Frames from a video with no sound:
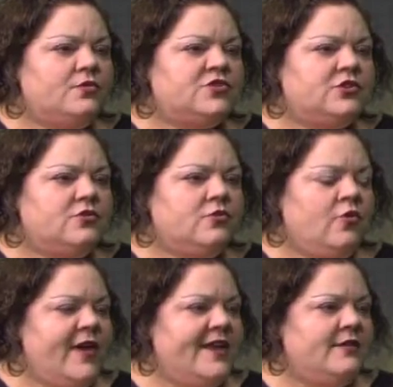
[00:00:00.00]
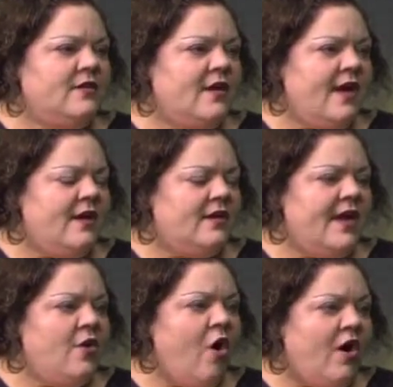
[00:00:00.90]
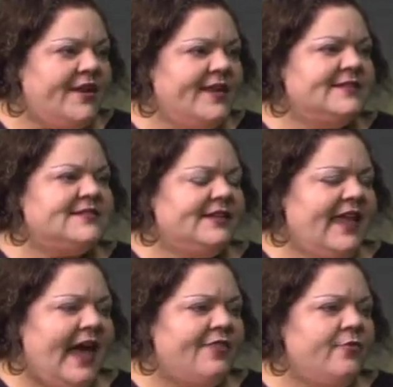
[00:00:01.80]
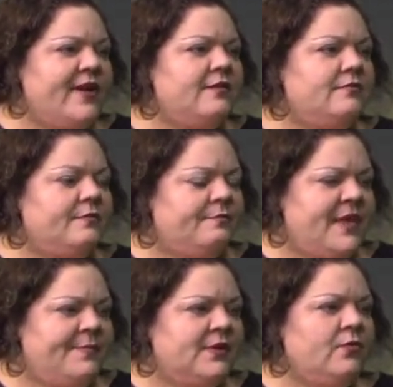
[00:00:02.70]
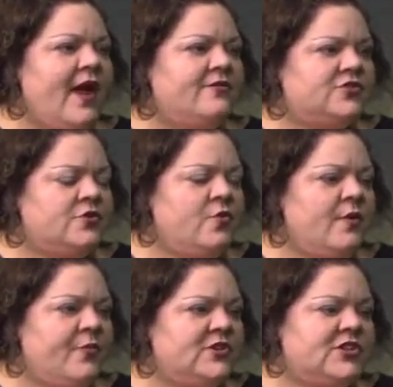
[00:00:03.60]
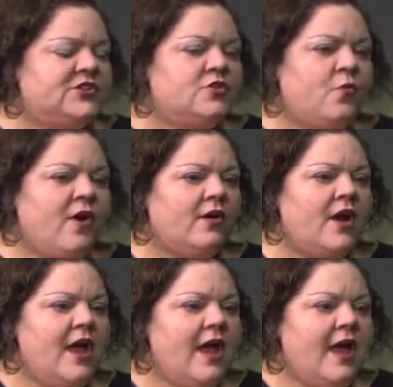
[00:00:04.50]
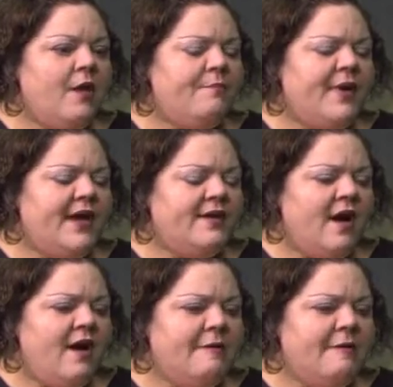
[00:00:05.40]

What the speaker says: to create an audience and gathering people around you who appreciate your work. But